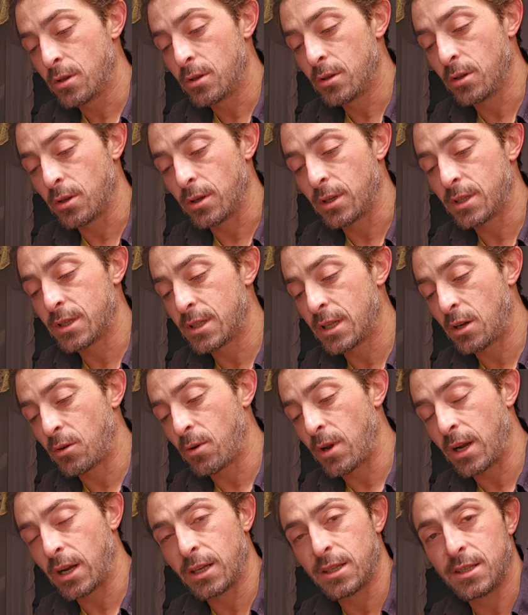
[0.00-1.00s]
Look, it's not
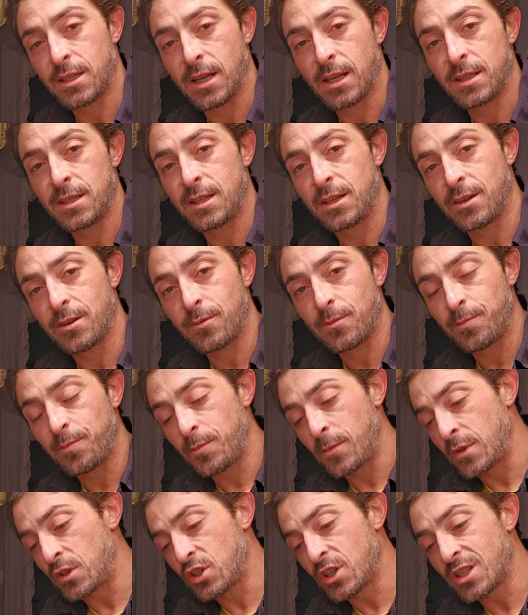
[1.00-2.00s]
rocket science here.
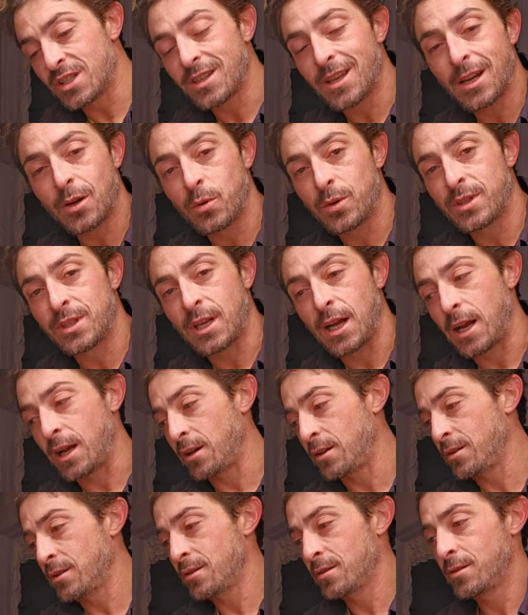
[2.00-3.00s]
Just like with
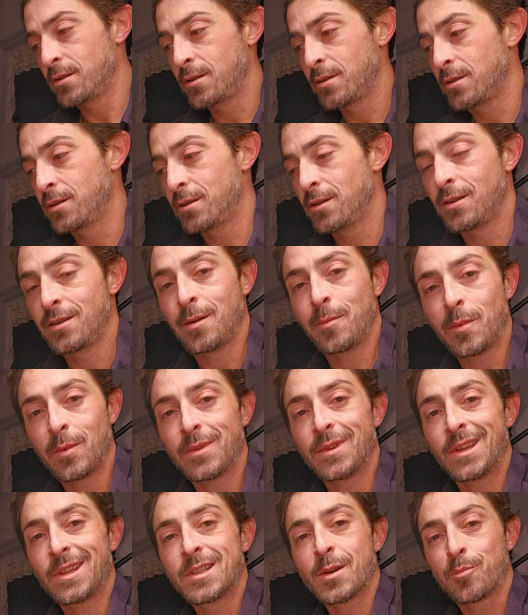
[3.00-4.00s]
tile,
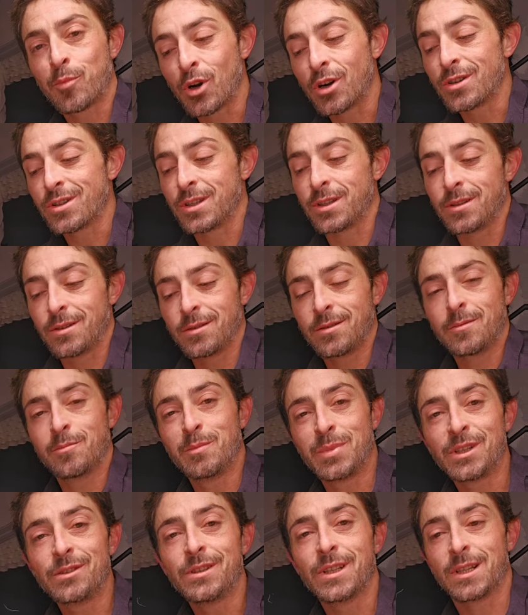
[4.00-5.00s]
it's a person
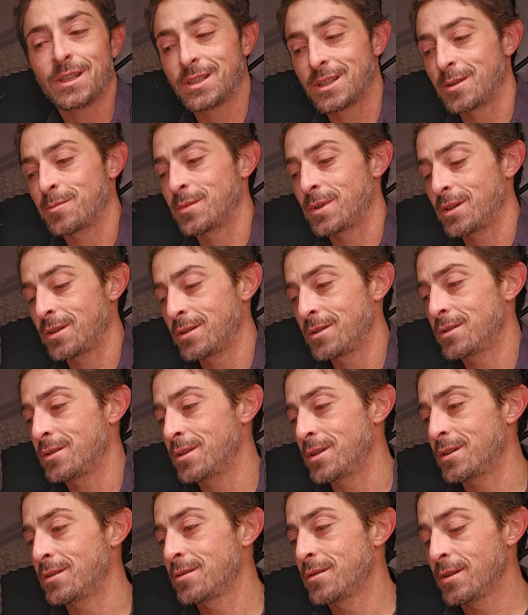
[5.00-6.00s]
building something,
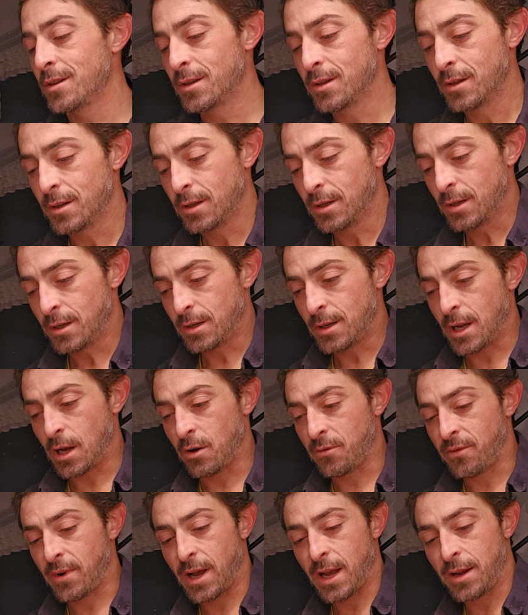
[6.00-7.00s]
you know? Now,
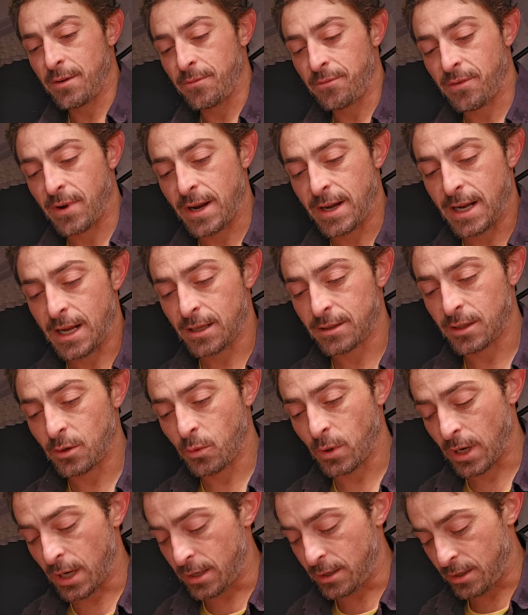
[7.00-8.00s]
if I find out that
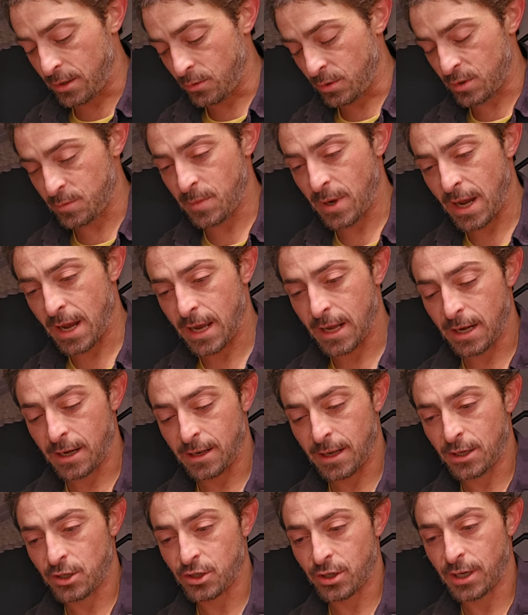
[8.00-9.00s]
what I did was bad
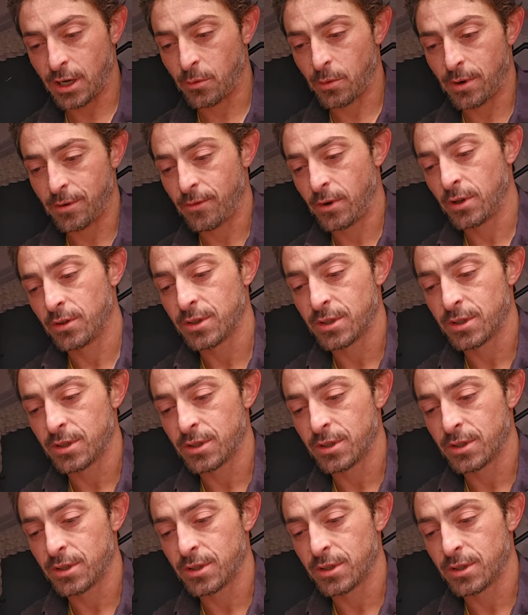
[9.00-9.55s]
and I should get rid of all